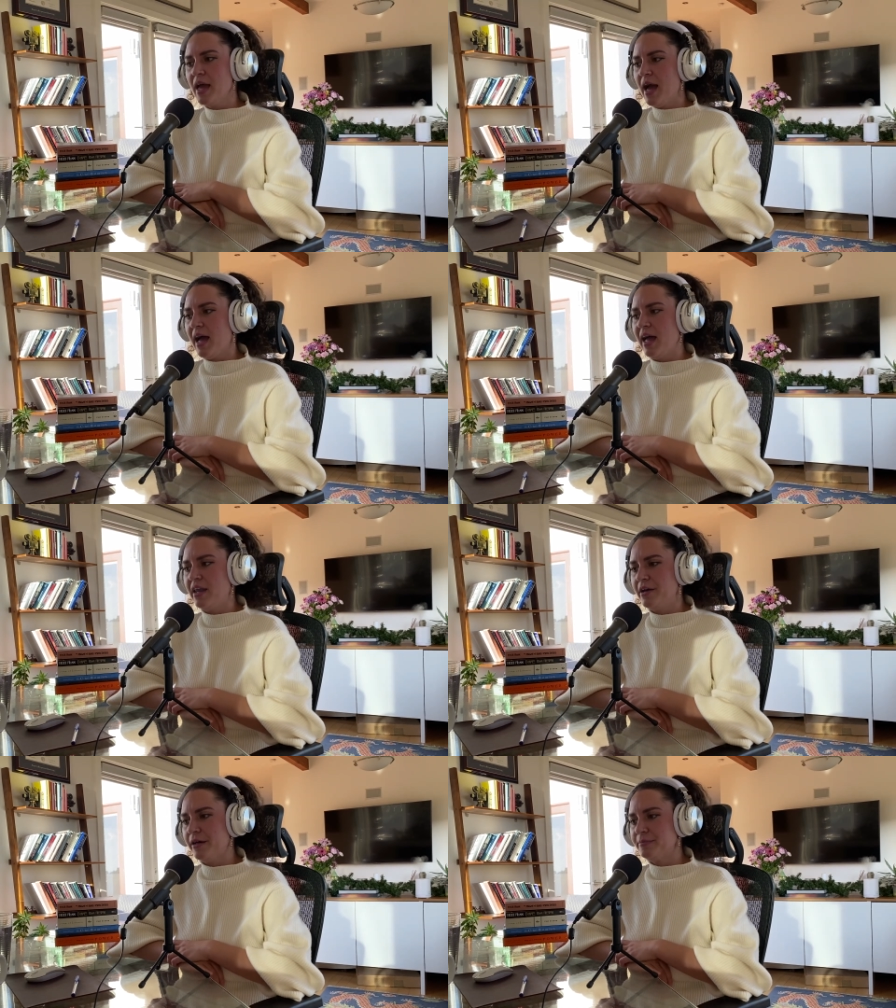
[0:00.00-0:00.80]

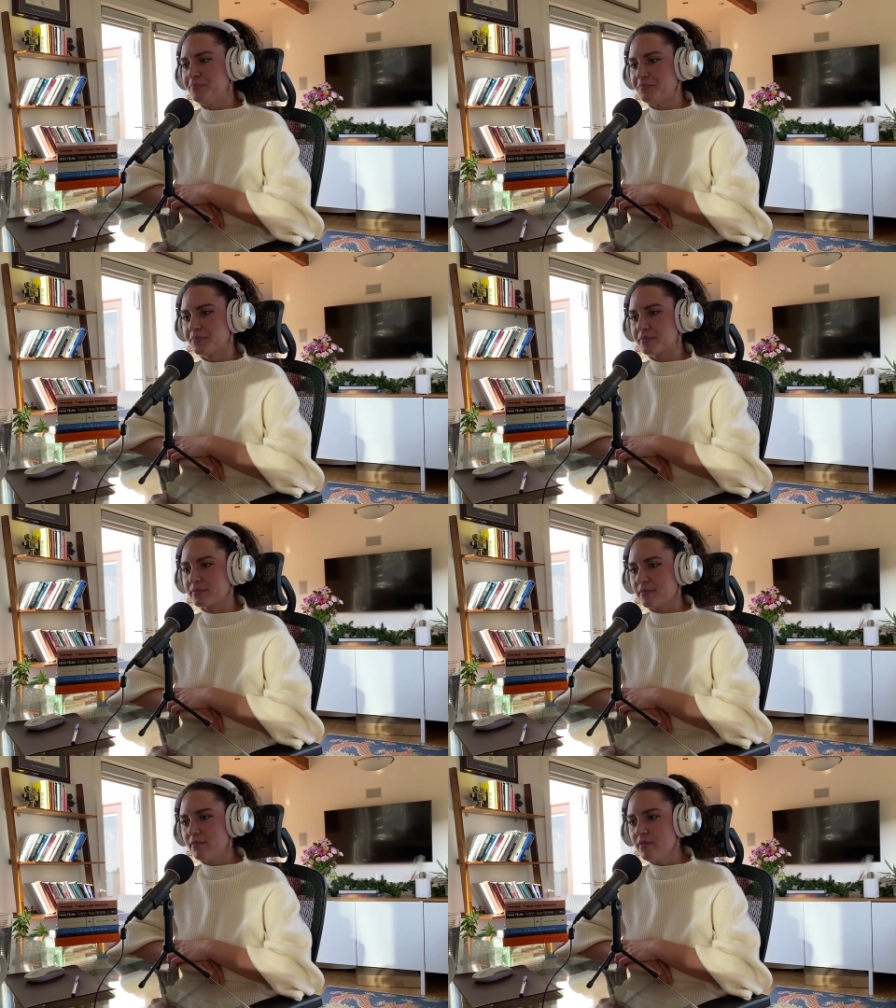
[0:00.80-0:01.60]
And
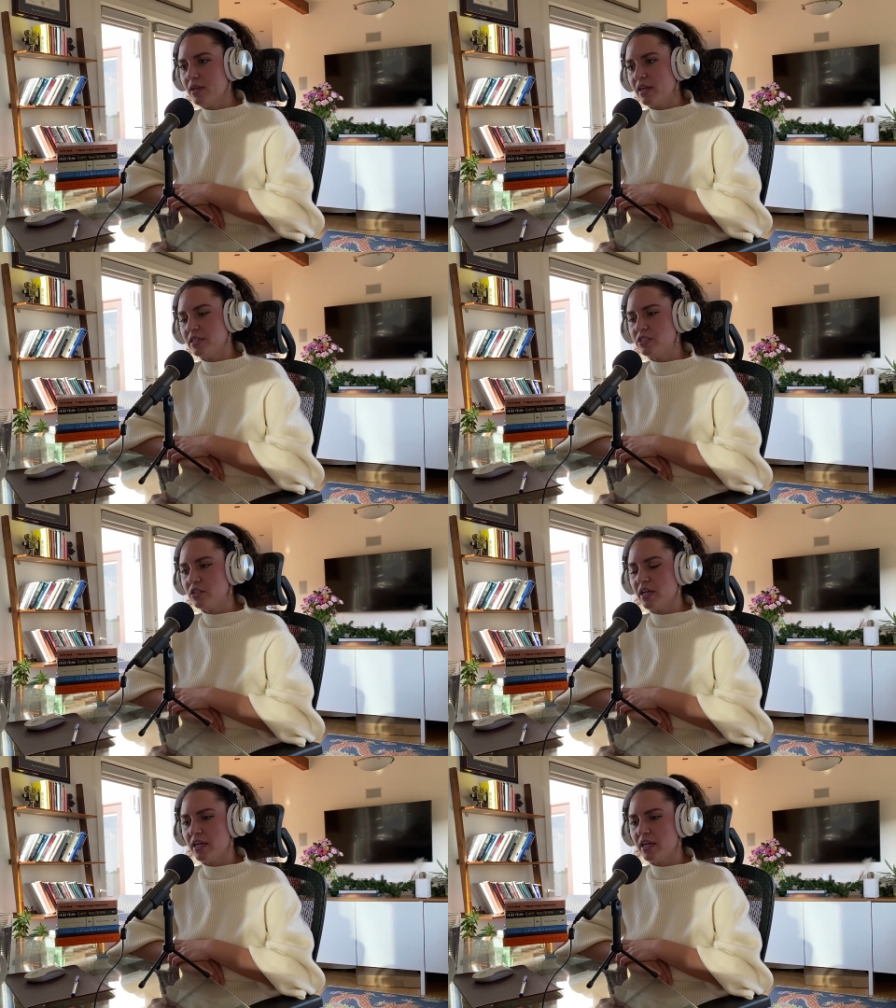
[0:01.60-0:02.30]
he's